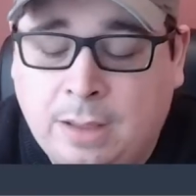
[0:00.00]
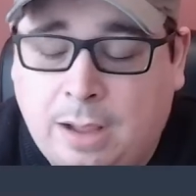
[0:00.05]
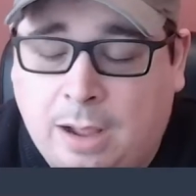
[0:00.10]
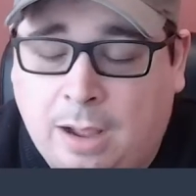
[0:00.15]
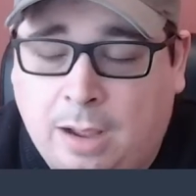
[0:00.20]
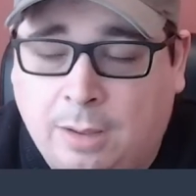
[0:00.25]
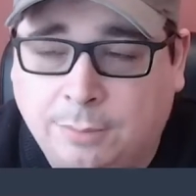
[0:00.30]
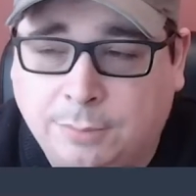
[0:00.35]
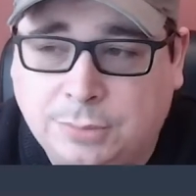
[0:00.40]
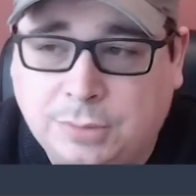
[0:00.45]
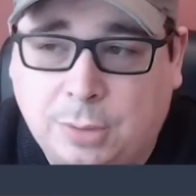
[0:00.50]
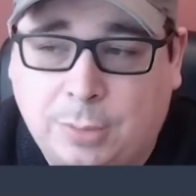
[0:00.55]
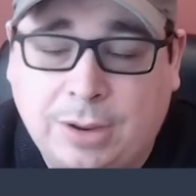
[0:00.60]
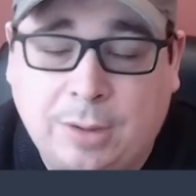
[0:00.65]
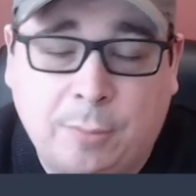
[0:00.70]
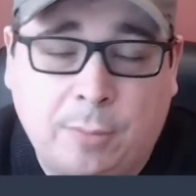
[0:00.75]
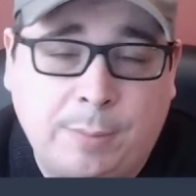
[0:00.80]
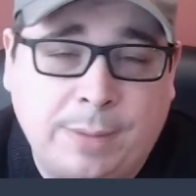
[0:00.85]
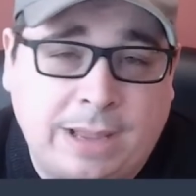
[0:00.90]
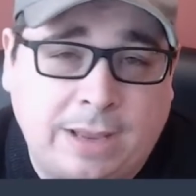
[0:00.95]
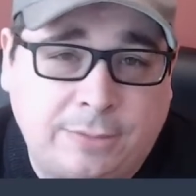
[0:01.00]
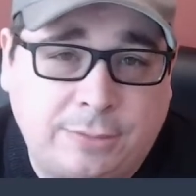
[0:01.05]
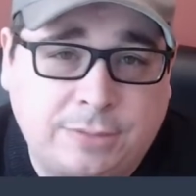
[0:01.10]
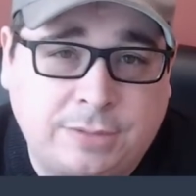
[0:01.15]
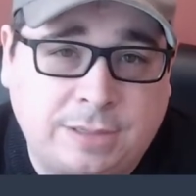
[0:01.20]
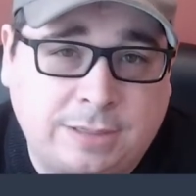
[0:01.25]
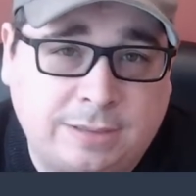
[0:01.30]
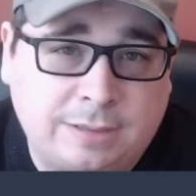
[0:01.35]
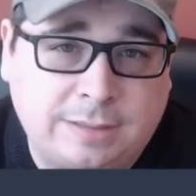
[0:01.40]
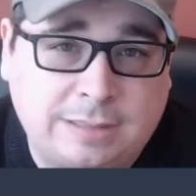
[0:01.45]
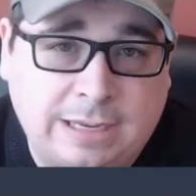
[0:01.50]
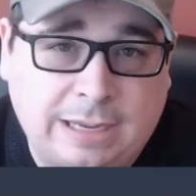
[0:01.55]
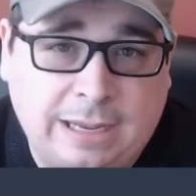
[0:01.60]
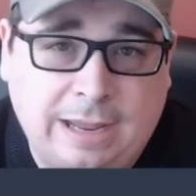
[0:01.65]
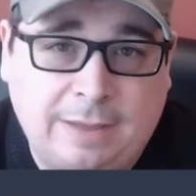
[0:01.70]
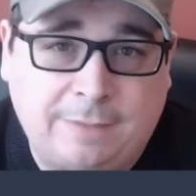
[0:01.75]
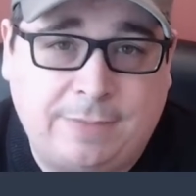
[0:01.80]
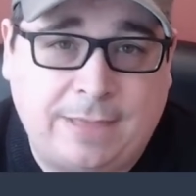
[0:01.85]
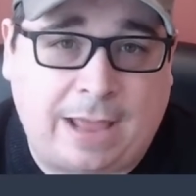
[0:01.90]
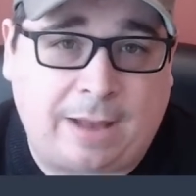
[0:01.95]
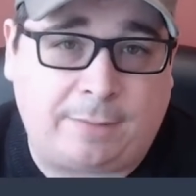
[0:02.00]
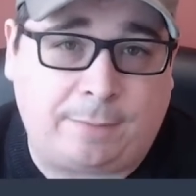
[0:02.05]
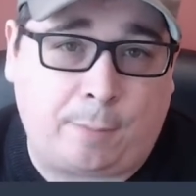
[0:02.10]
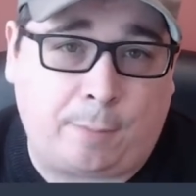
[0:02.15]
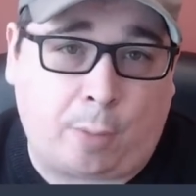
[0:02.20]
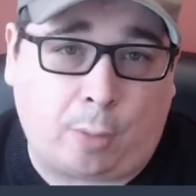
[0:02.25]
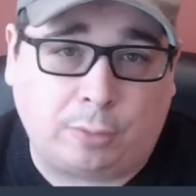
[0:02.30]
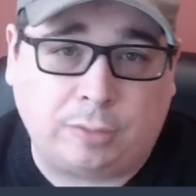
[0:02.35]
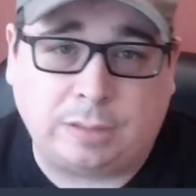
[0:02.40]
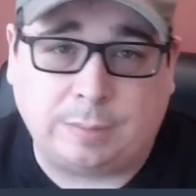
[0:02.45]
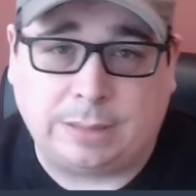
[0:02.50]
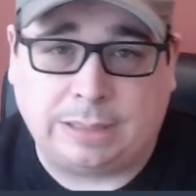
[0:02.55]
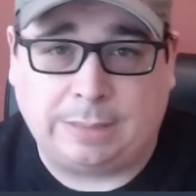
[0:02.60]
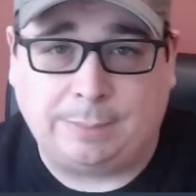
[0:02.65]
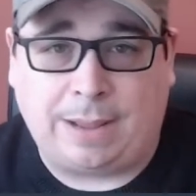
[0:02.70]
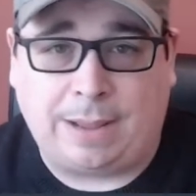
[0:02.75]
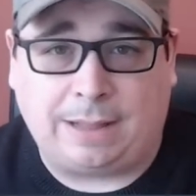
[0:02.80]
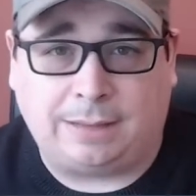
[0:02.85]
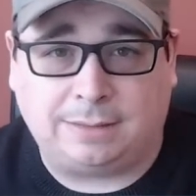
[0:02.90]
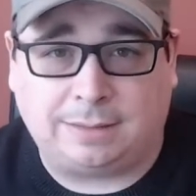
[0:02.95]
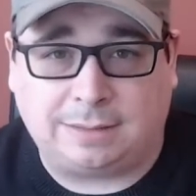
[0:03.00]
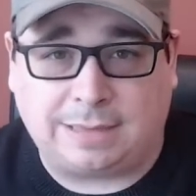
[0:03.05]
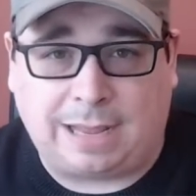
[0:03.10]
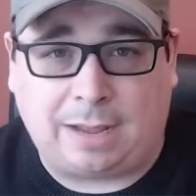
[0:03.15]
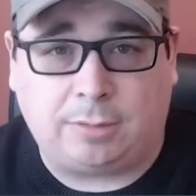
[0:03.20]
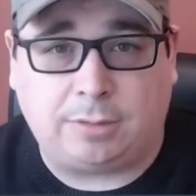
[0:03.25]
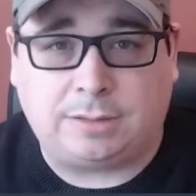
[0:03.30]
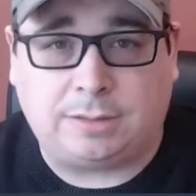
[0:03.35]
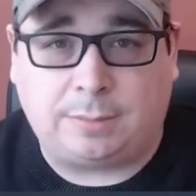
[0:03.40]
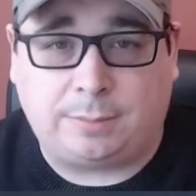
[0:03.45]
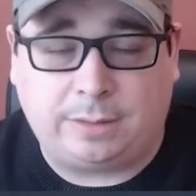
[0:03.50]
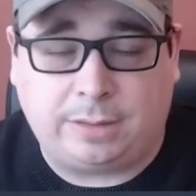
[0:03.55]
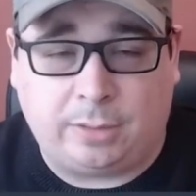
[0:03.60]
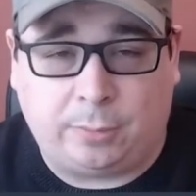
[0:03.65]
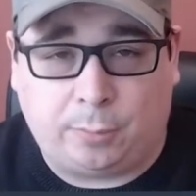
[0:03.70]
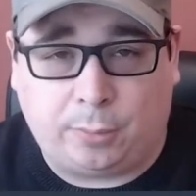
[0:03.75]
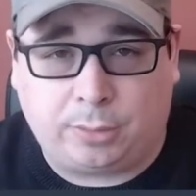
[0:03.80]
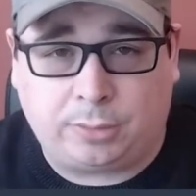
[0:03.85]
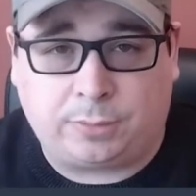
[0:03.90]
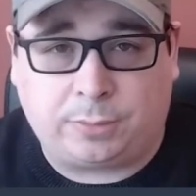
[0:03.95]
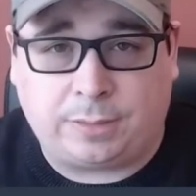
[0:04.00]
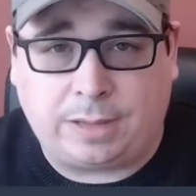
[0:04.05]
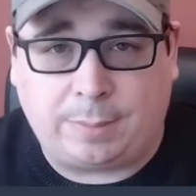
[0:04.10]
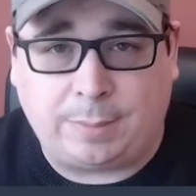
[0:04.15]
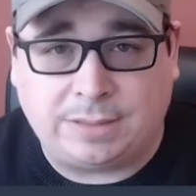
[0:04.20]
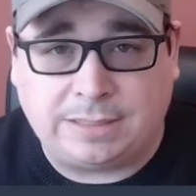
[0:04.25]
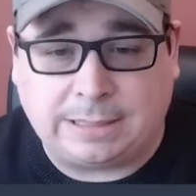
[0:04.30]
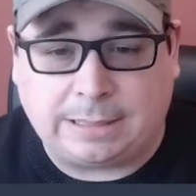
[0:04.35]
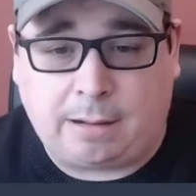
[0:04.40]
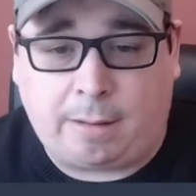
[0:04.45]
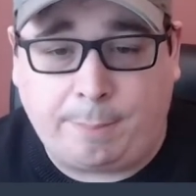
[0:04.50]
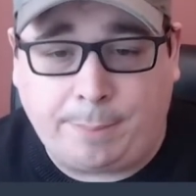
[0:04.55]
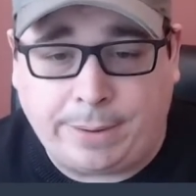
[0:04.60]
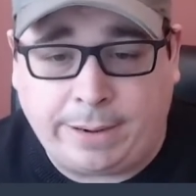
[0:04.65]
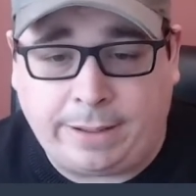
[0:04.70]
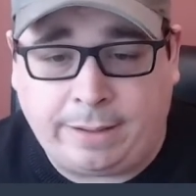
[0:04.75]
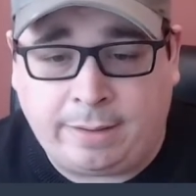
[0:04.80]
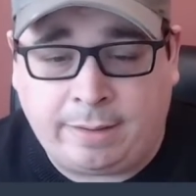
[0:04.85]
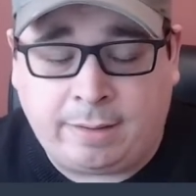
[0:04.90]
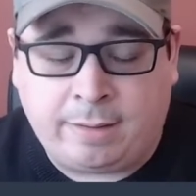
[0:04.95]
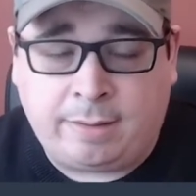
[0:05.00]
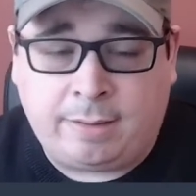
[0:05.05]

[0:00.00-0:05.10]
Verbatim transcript: Um, so it will be interesting to see if that ultimately balances out as something that works for them as a company.